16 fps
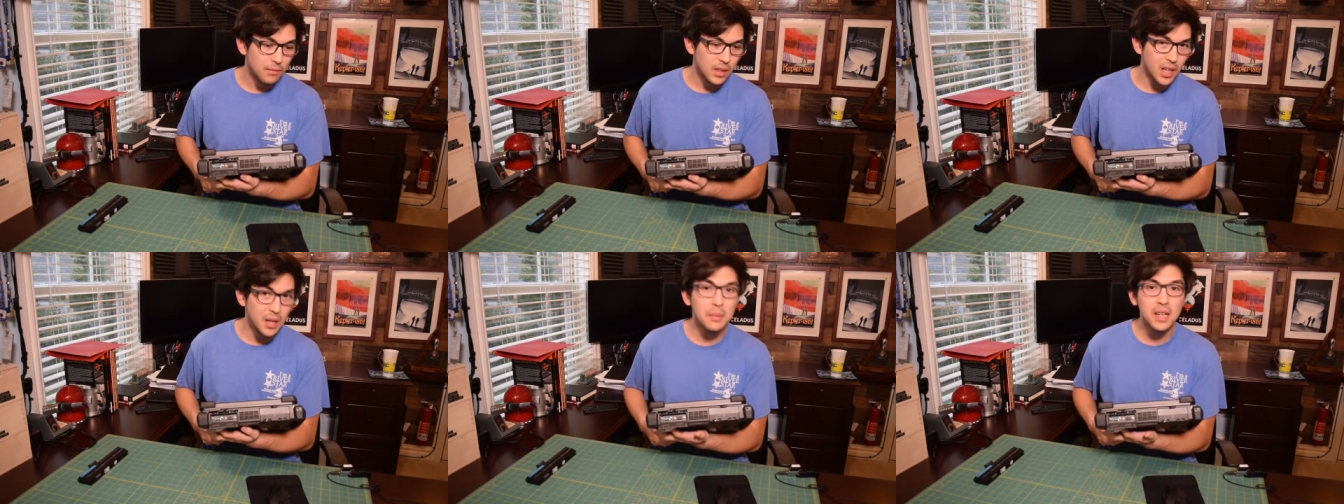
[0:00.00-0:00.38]

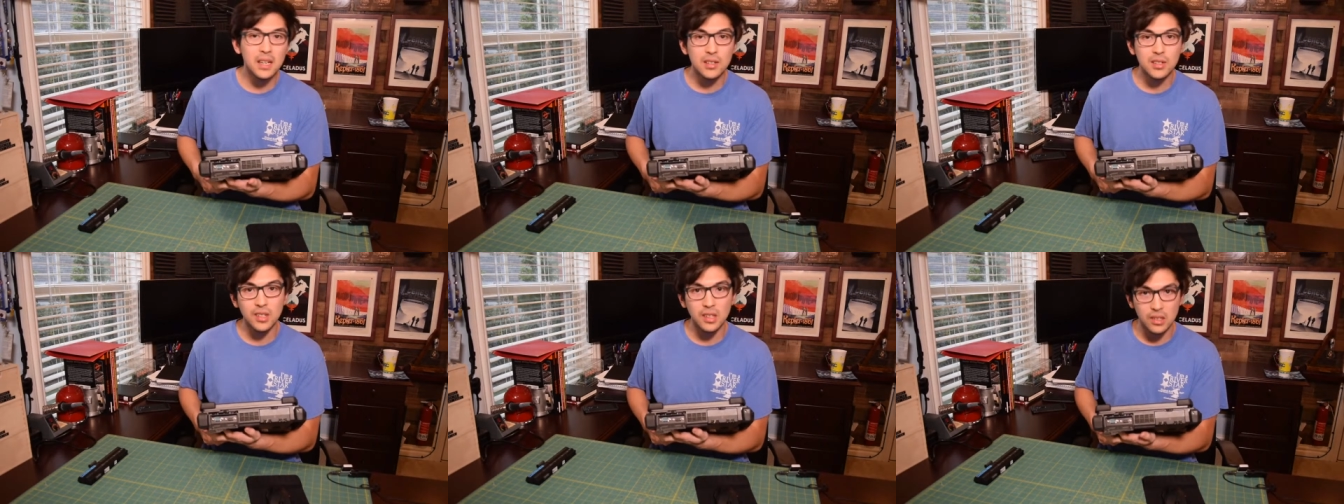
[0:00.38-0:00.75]
it
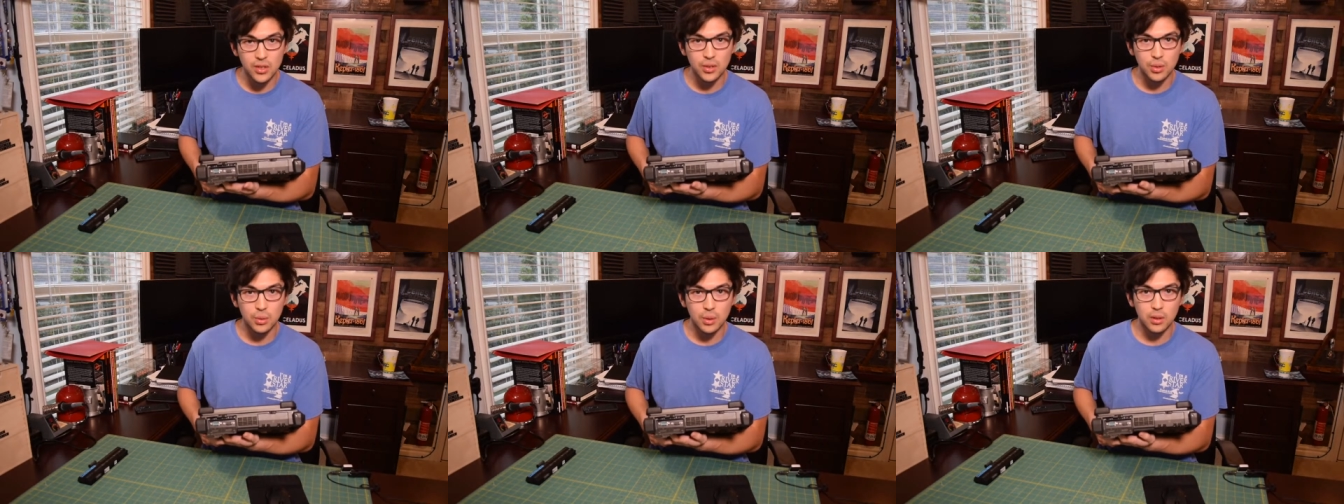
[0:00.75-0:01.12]
makes
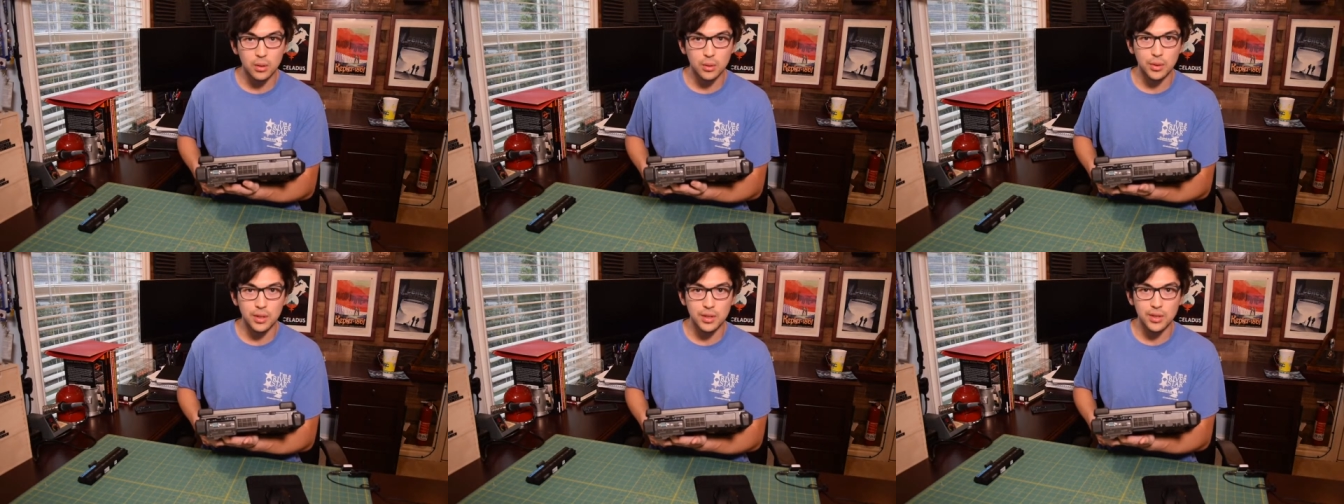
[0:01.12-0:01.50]
sense to
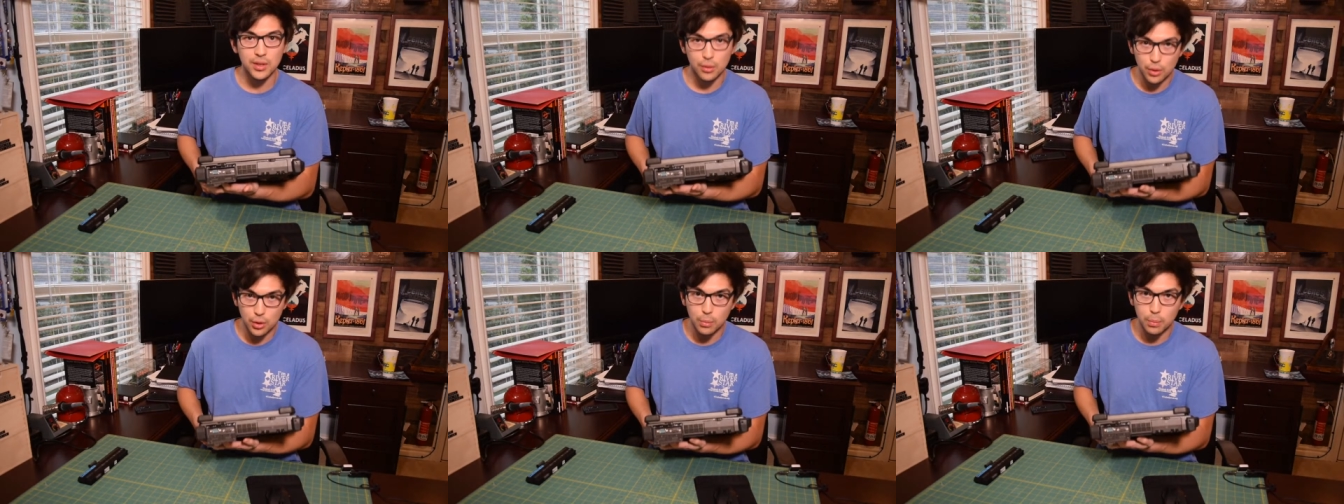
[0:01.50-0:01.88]
include a
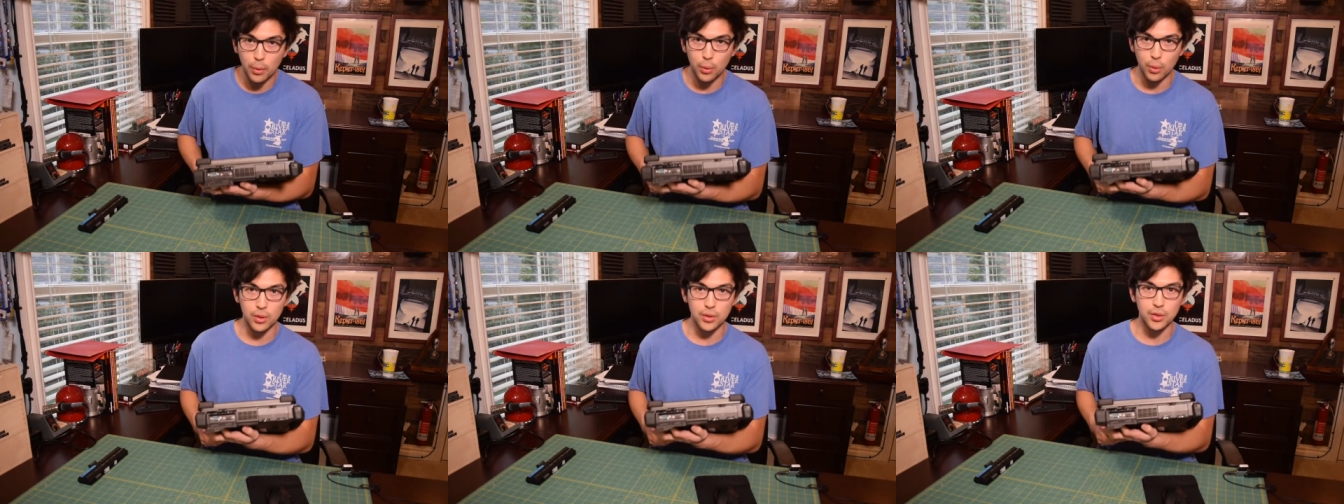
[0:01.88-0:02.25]
serial
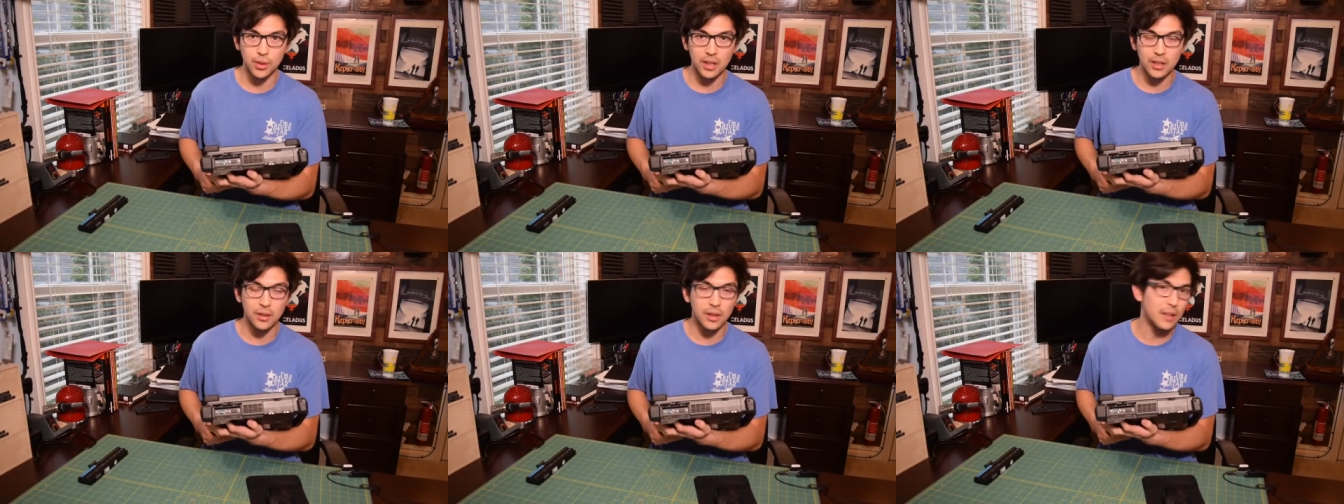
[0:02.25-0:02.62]
port so
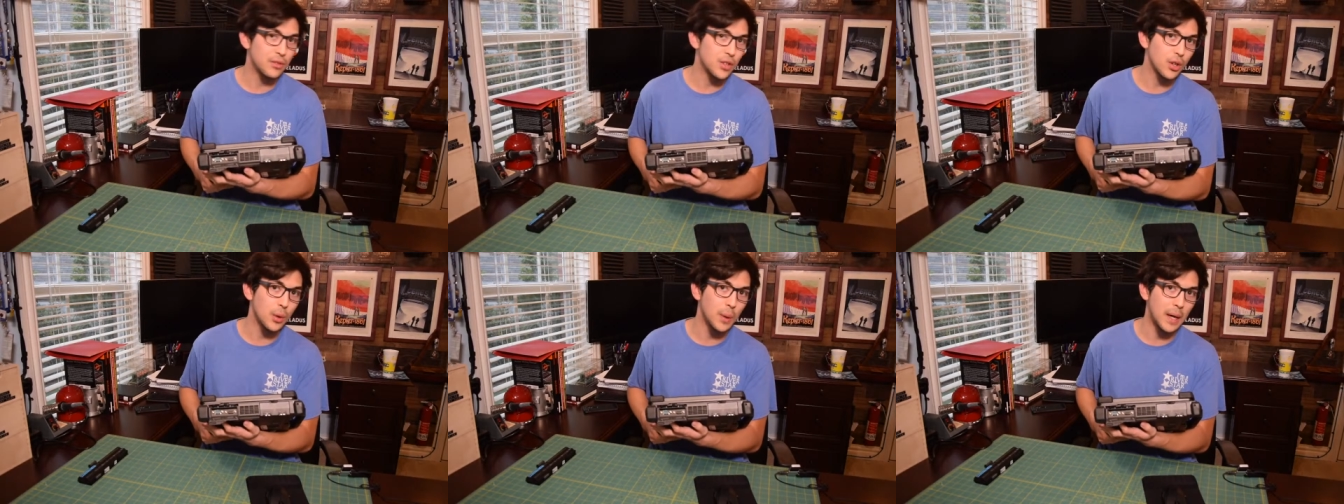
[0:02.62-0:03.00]
they don't have
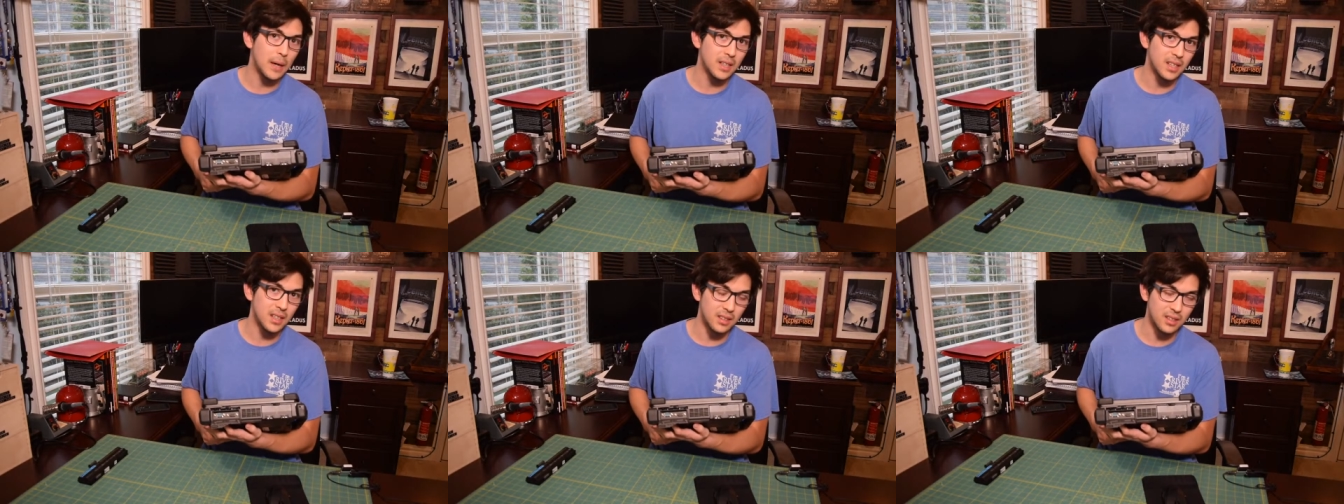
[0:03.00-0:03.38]
to go
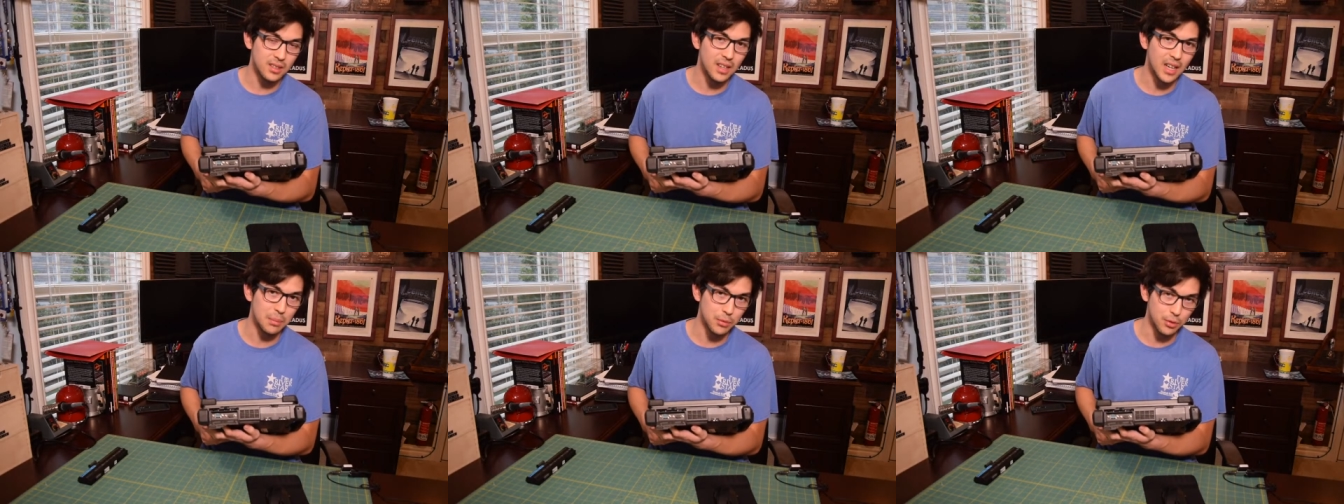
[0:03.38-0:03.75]
out and get an
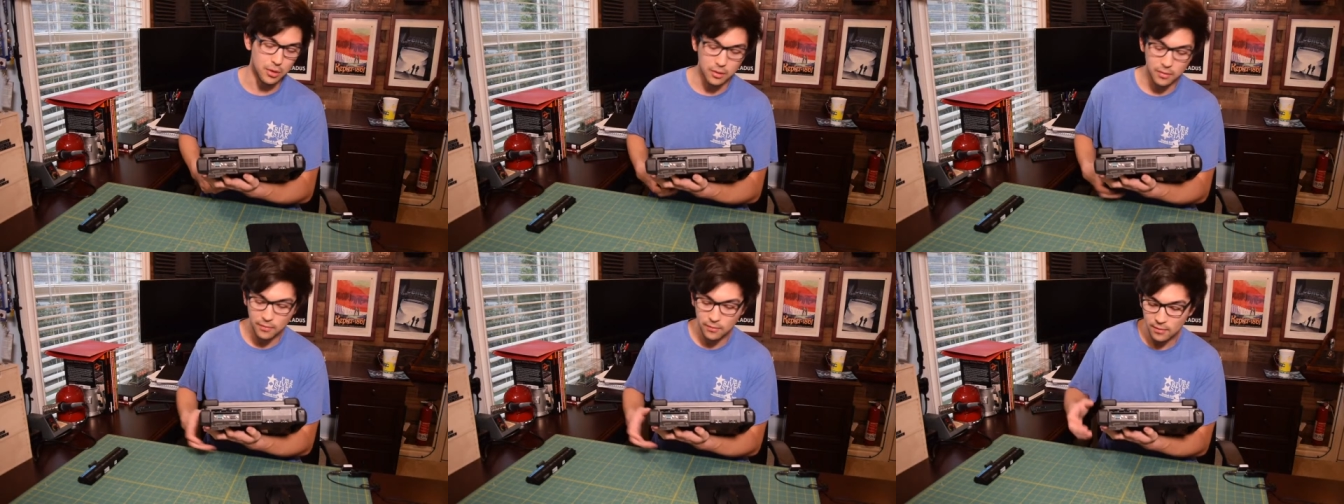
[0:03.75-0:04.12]
adapter.